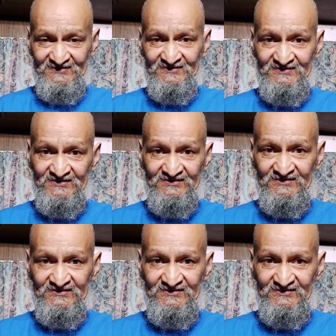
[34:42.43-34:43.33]

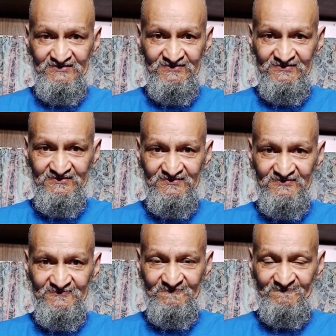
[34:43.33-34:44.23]

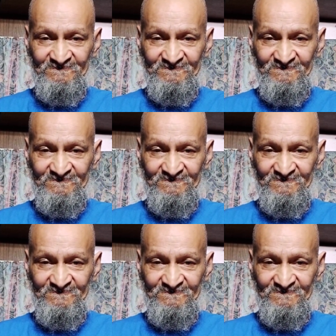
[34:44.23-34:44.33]
(no one is talking)